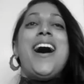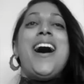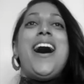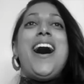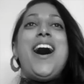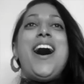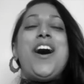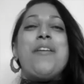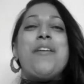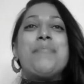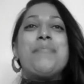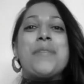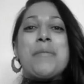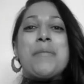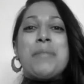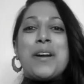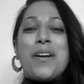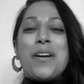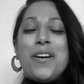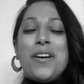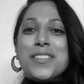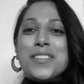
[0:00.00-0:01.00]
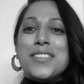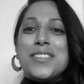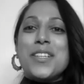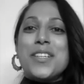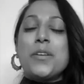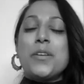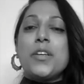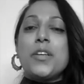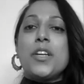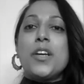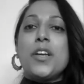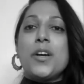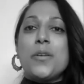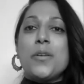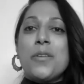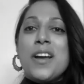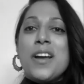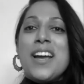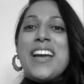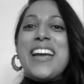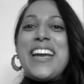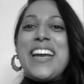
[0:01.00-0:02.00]
But also,
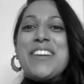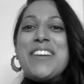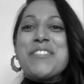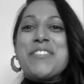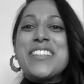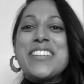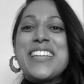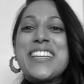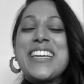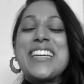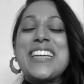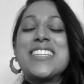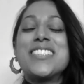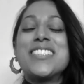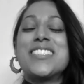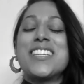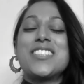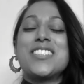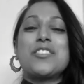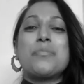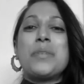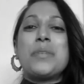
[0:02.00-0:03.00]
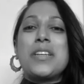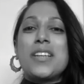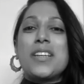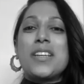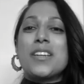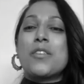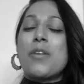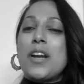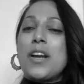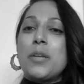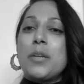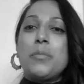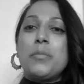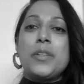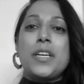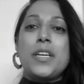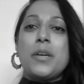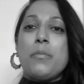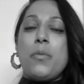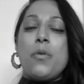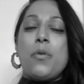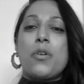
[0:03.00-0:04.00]
it really has been incredibly
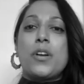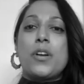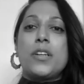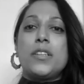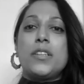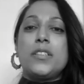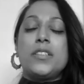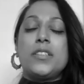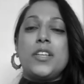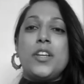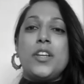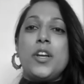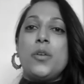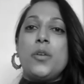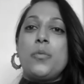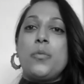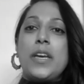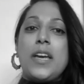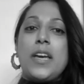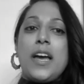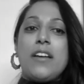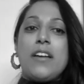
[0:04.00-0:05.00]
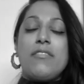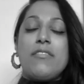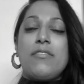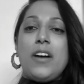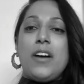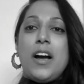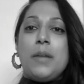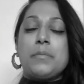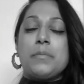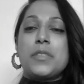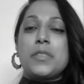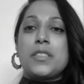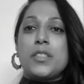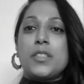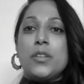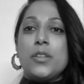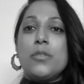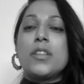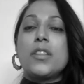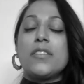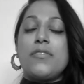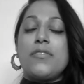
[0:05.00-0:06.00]
important. We have
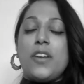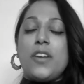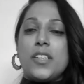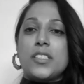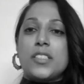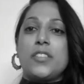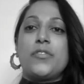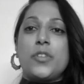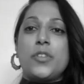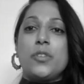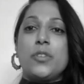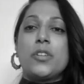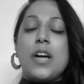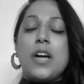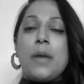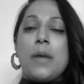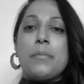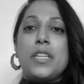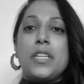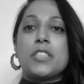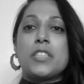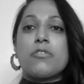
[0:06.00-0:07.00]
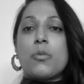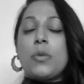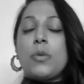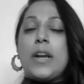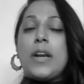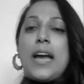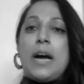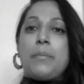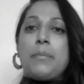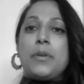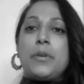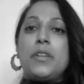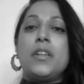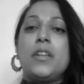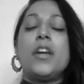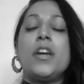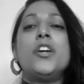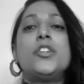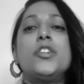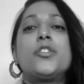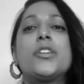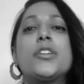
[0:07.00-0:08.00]
sued the fossil fuel companies for what happened
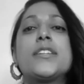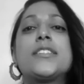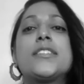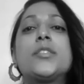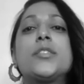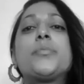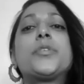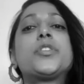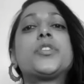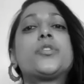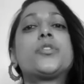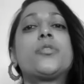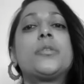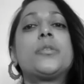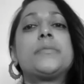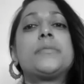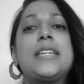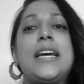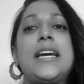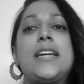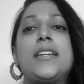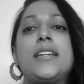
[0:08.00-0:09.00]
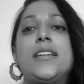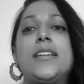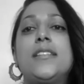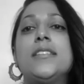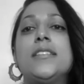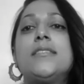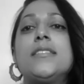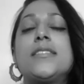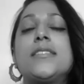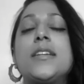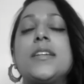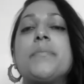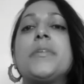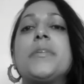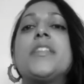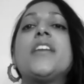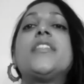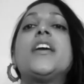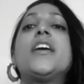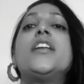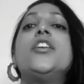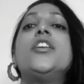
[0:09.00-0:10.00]
during Superstorm Sandy. This is something
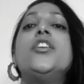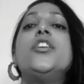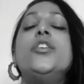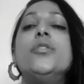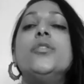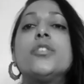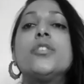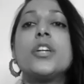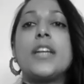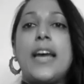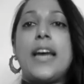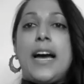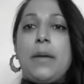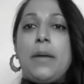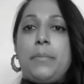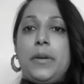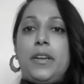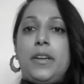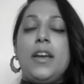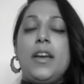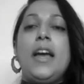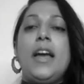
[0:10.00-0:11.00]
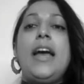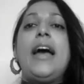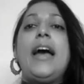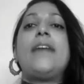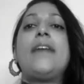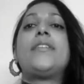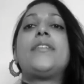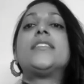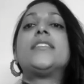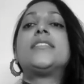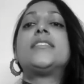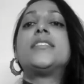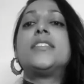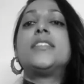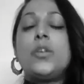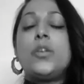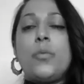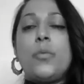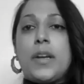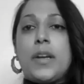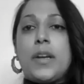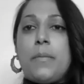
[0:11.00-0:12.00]
that they knew could happen, and they
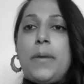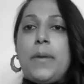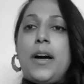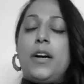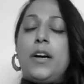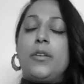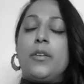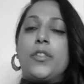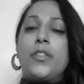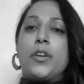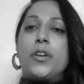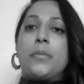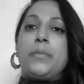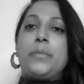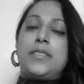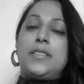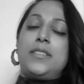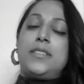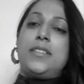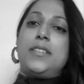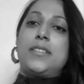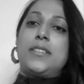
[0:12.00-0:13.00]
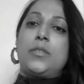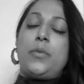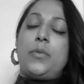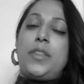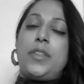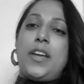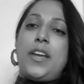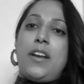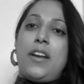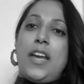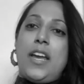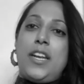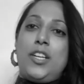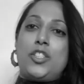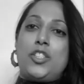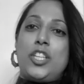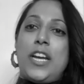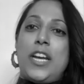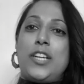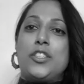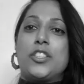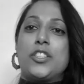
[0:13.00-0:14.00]
still went about their business without any
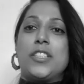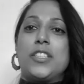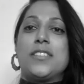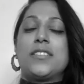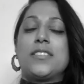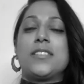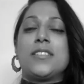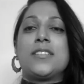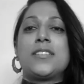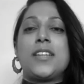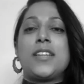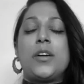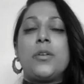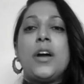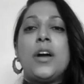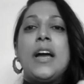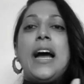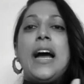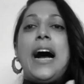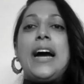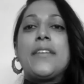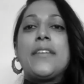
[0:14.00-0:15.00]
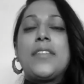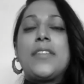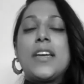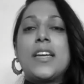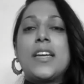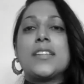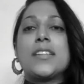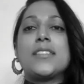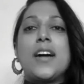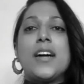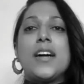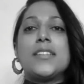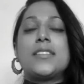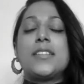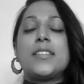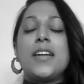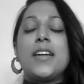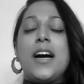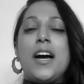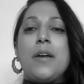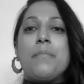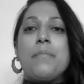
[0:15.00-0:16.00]
changes. And so I think it's us
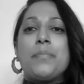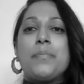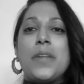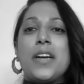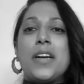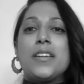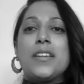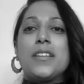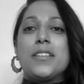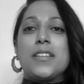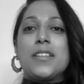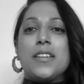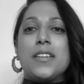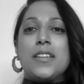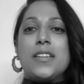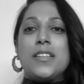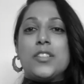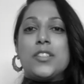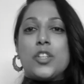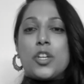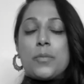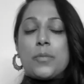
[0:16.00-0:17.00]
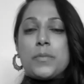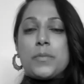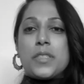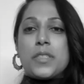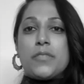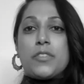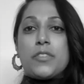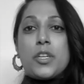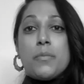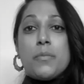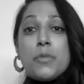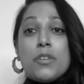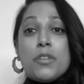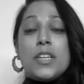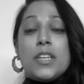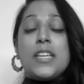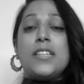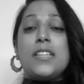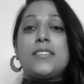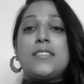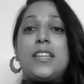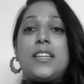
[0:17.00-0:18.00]
in terms of
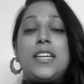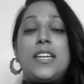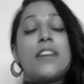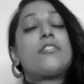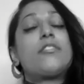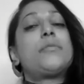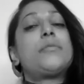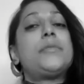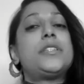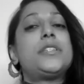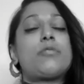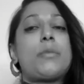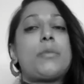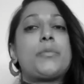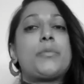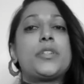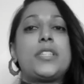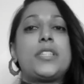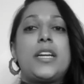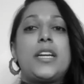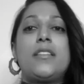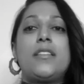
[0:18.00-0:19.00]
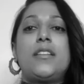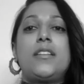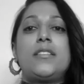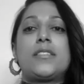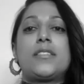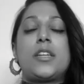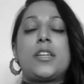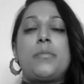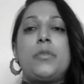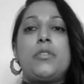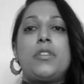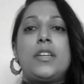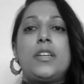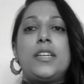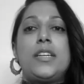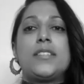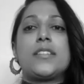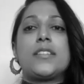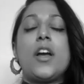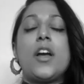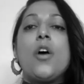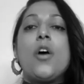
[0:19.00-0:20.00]
communities and governments representing these
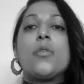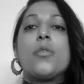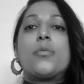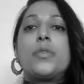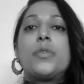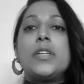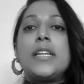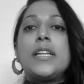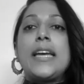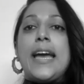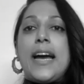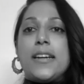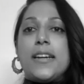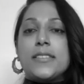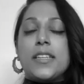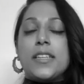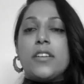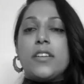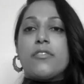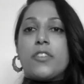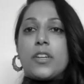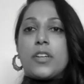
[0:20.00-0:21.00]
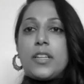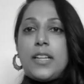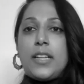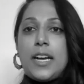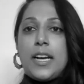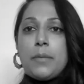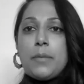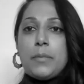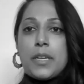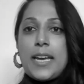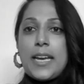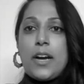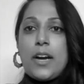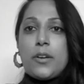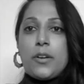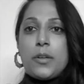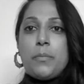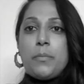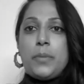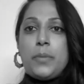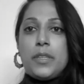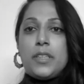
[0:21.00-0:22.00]
communities, really asking for climate
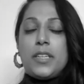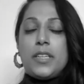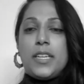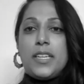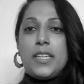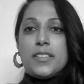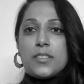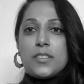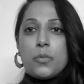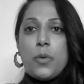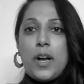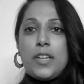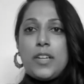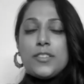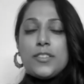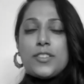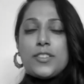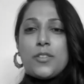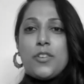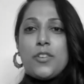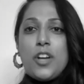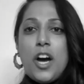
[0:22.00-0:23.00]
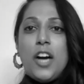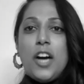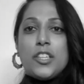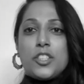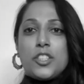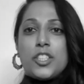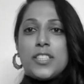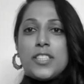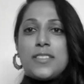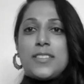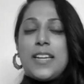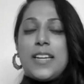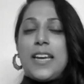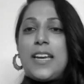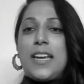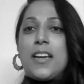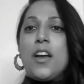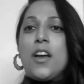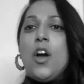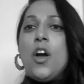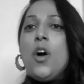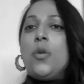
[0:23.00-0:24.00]
accountability as well. So not just saying
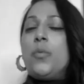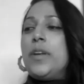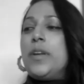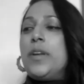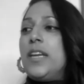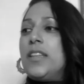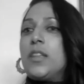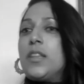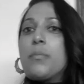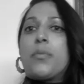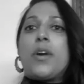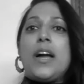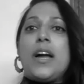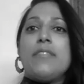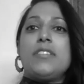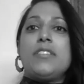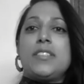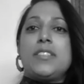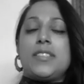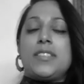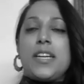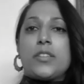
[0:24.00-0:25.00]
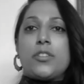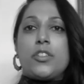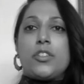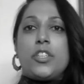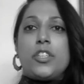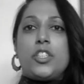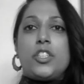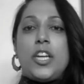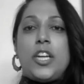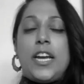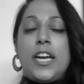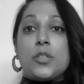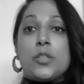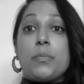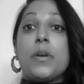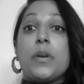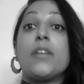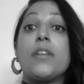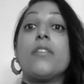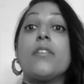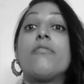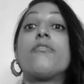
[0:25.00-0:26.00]
we need the private sector to change,
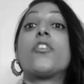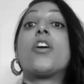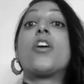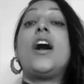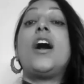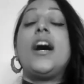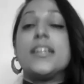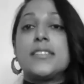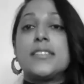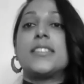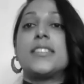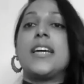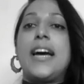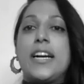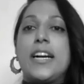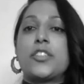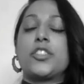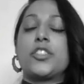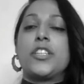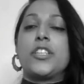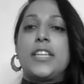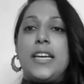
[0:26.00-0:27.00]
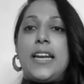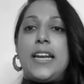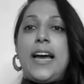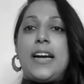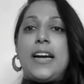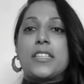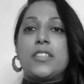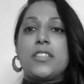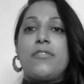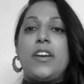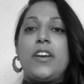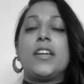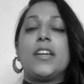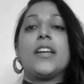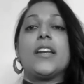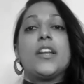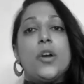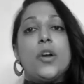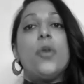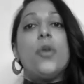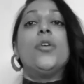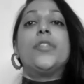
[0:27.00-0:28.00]
but for us to actually get activated
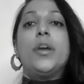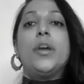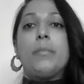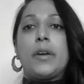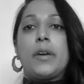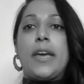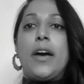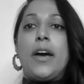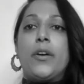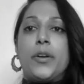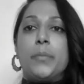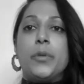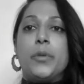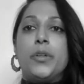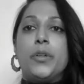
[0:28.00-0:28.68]
and hold them accountable.